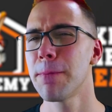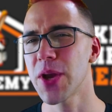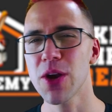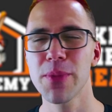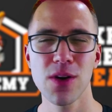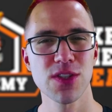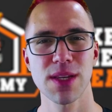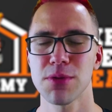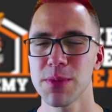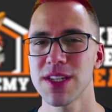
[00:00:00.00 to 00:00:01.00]
bare bones
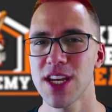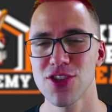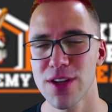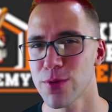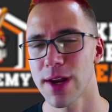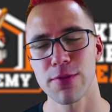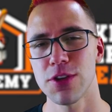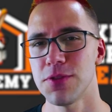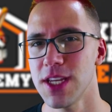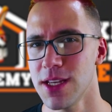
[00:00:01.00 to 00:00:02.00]
implementation of whatever
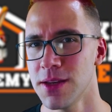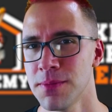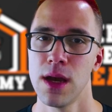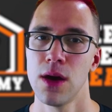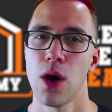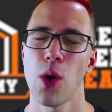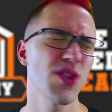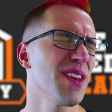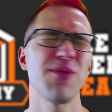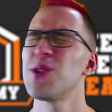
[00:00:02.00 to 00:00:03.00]
you need,
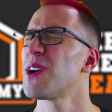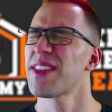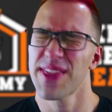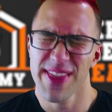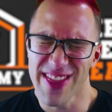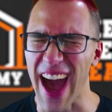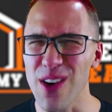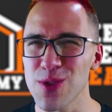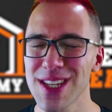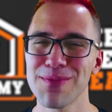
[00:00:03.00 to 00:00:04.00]
only if you're a
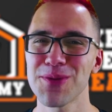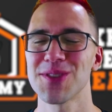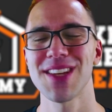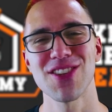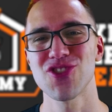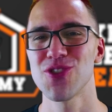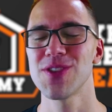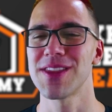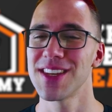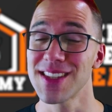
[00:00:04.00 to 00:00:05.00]
thousand percent sure
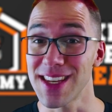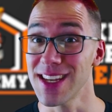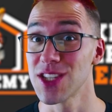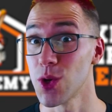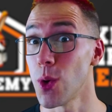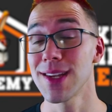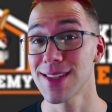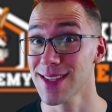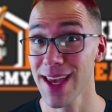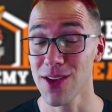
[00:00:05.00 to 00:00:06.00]
that this thing is going to
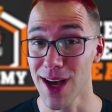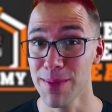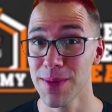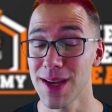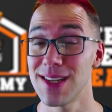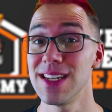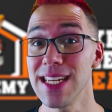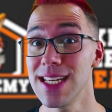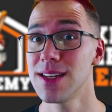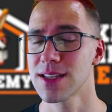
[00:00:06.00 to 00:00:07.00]
scale up and
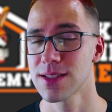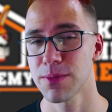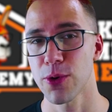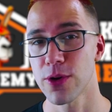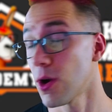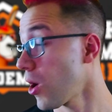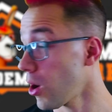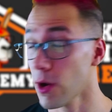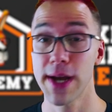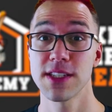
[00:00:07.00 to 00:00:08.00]
need to support
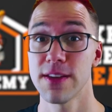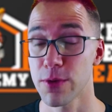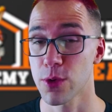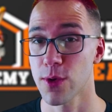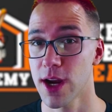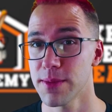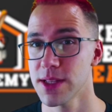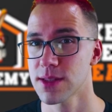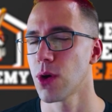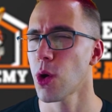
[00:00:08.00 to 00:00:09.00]
all kinds of different
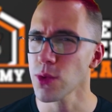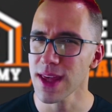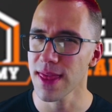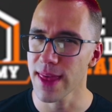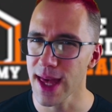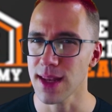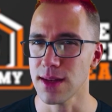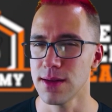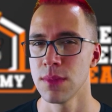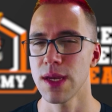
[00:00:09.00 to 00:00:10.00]
requirements. Only
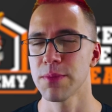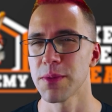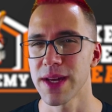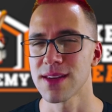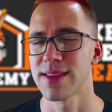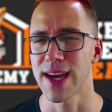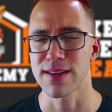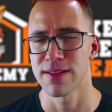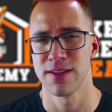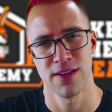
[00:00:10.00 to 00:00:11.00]
then implement
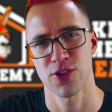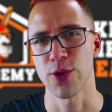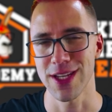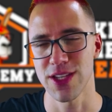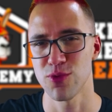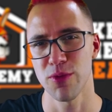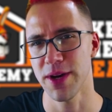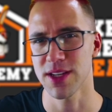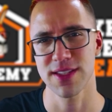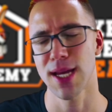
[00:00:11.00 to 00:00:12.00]
that crazy,
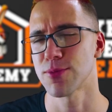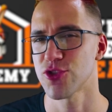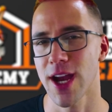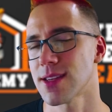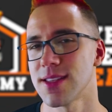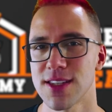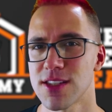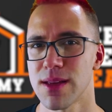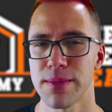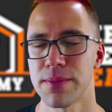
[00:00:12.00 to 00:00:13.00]
robust, abstracted
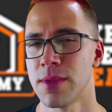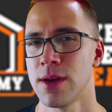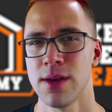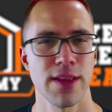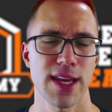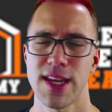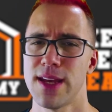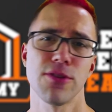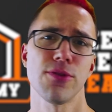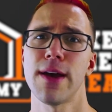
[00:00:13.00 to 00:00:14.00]
system that can
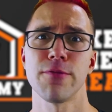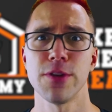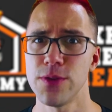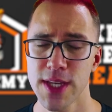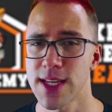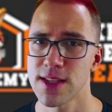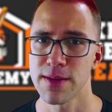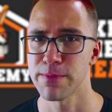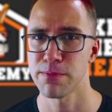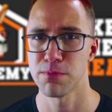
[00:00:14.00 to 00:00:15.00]
handle every use case in
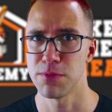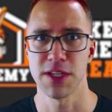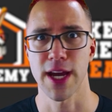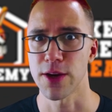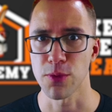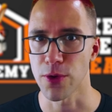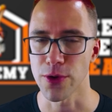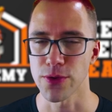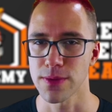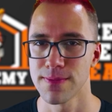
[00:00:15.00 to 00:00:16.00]
the entire
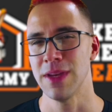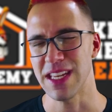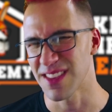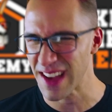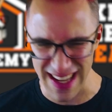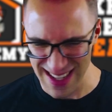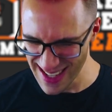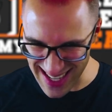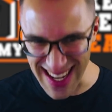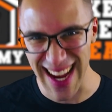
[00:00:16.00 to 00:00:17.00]
world. In like
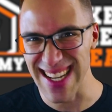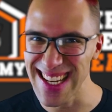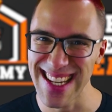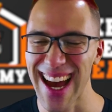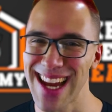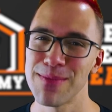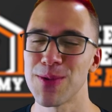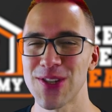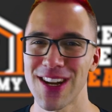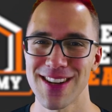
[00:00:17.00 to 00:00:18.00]
ninety-nine
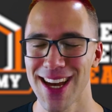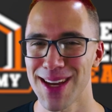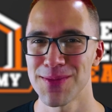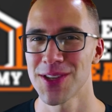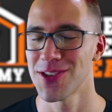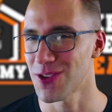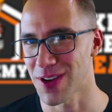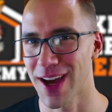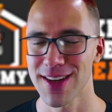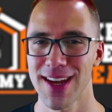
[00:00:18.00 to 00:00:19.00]
percent of times, you're
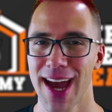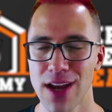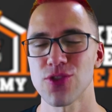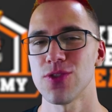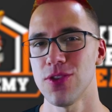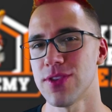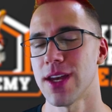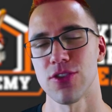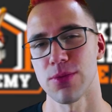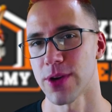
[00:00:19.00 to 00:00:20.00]
not going to actually use that
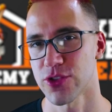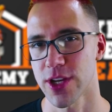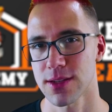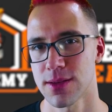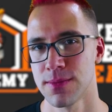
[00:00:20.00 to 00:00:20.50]
in your project.